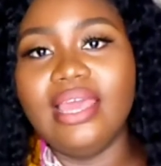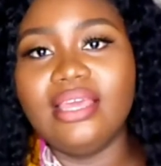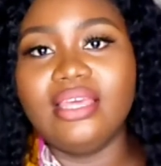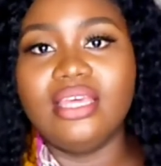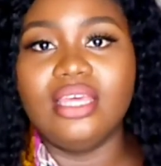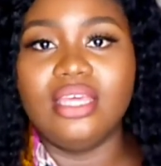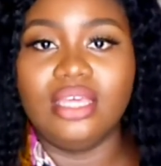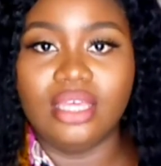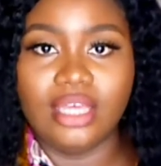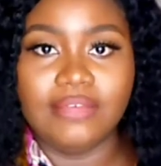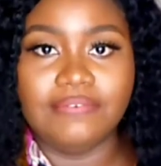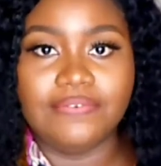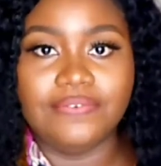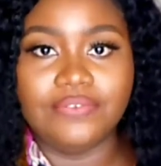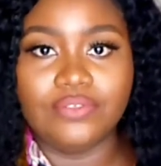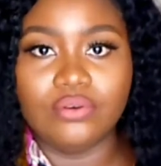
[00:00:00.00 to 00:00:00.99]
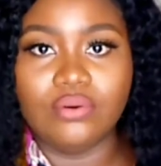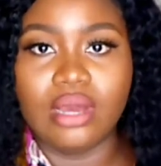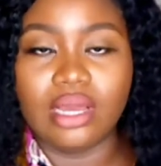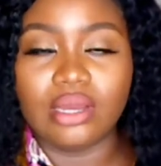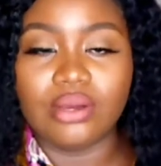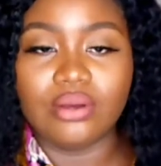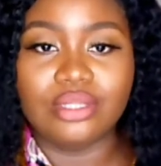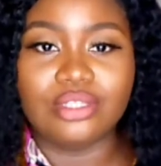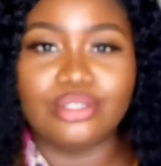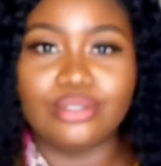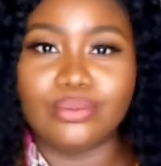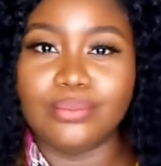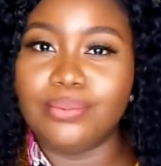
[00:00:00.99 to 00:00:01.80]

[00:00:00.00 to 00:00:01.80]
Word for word: if you are going to pressure